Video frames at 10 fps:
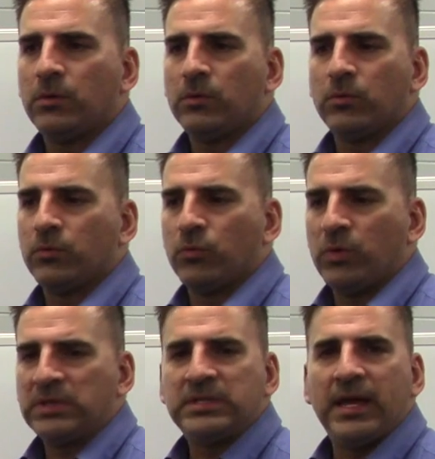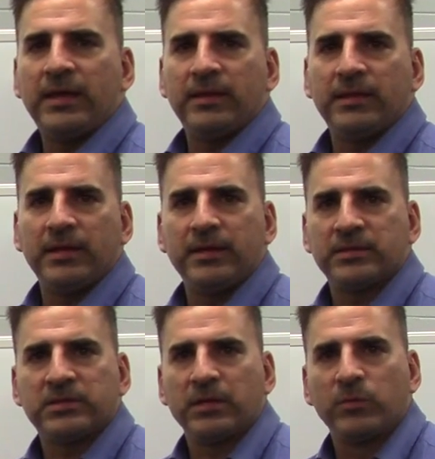one day that they did a
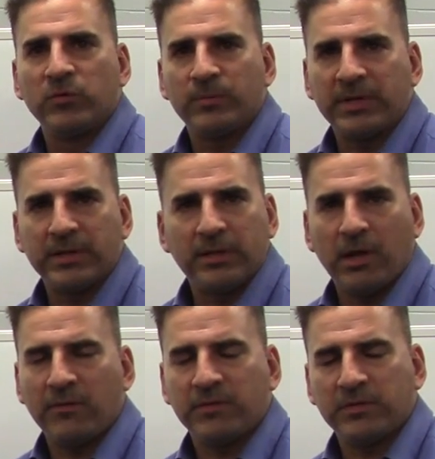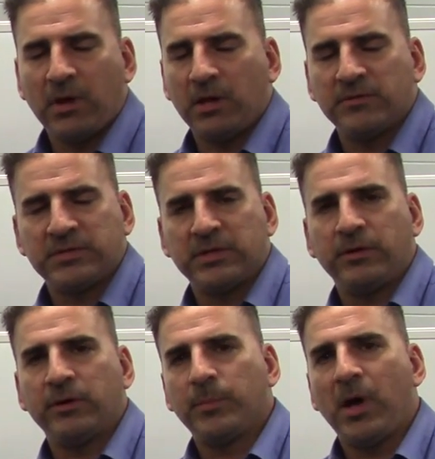sudden movement and they all of a sudden
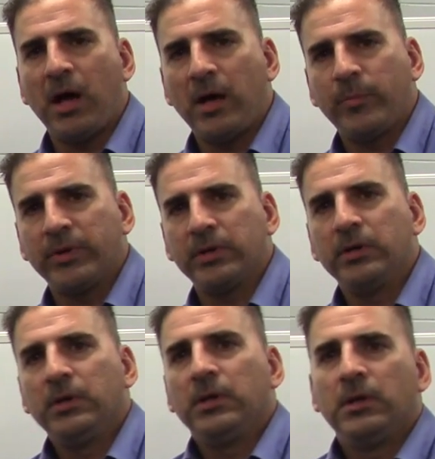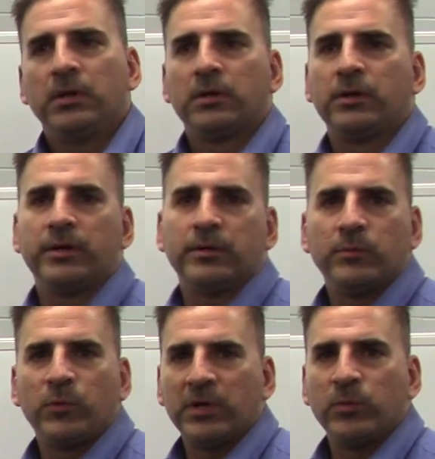heard a pop and
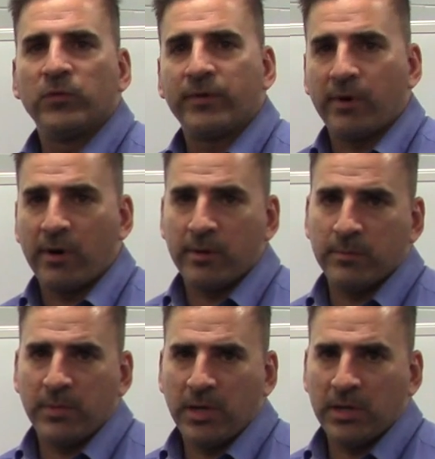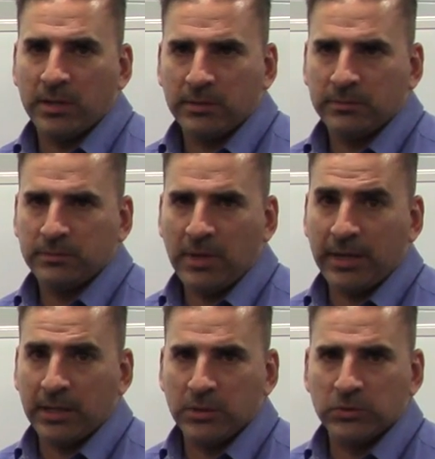couldn't really move their arm
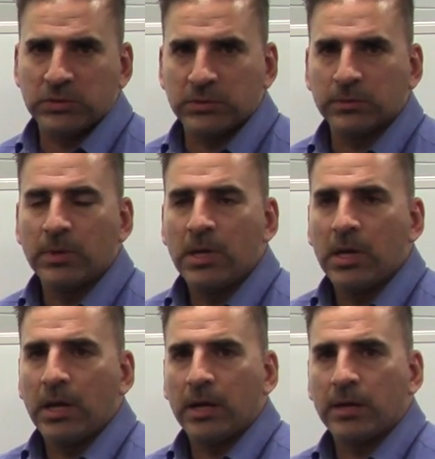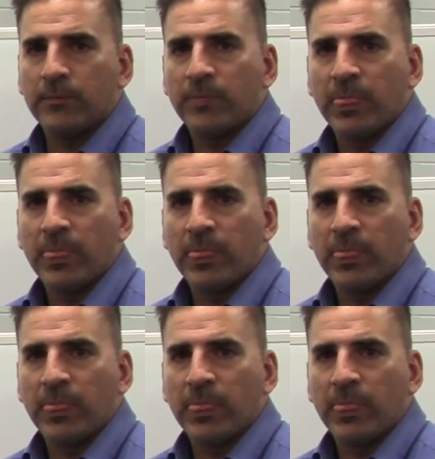like it used to. And